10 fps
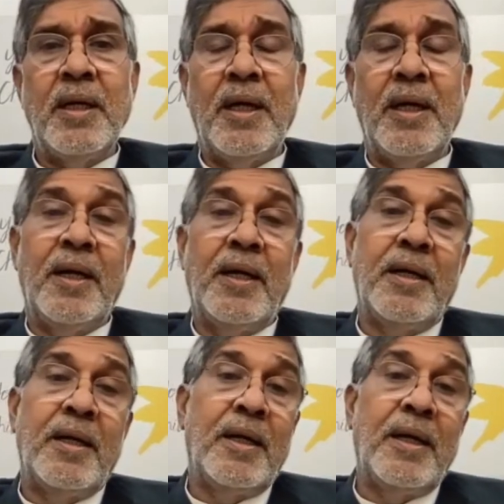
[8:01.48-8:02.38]

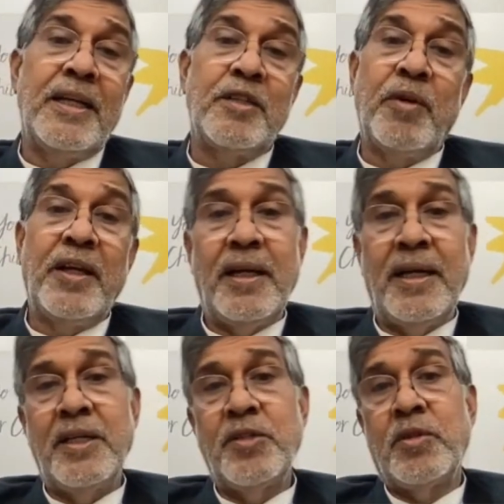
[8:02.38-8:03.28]
as well
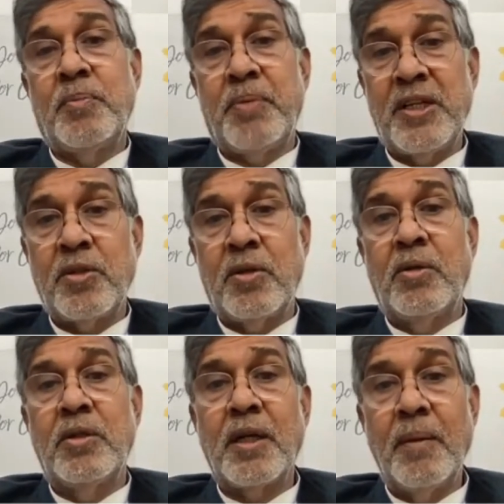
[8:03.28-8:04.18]
as pressure
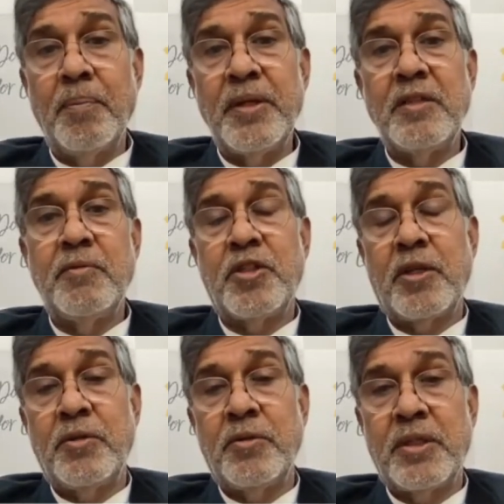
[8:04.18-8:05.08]
on the companies which
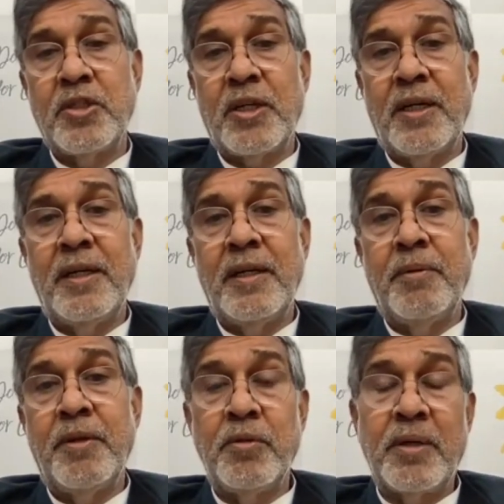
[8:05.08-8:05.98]
are using child
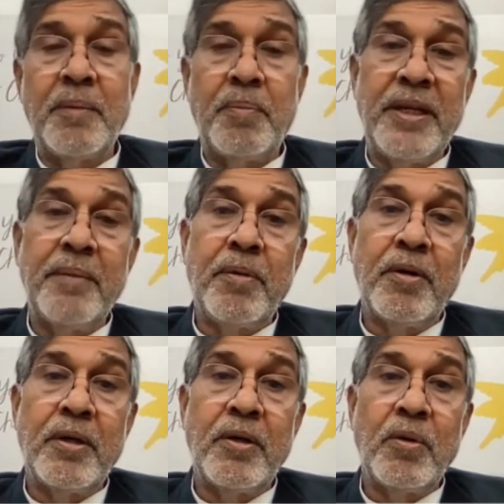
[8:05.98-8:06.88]
labor, you can play an
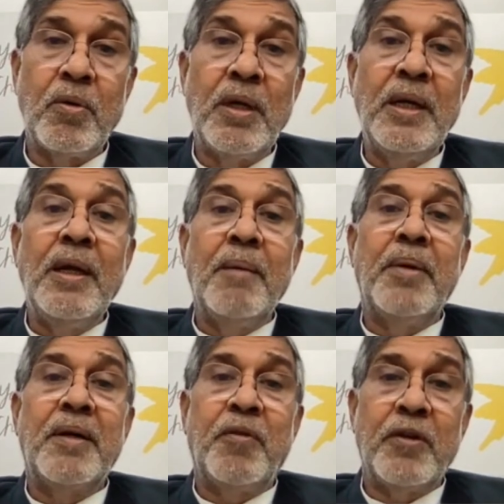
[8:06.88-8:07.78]
important role.
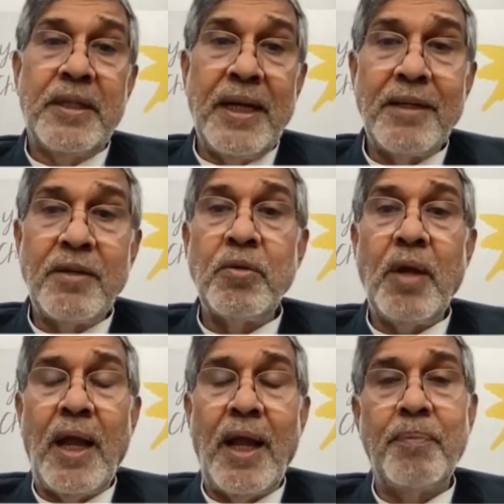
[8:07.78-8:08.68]
But for that, you
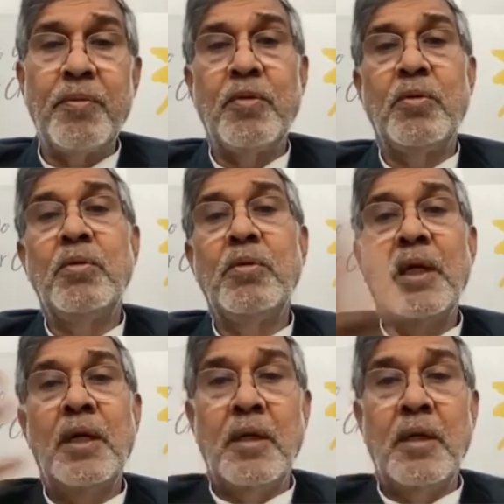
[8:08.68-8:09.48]
have to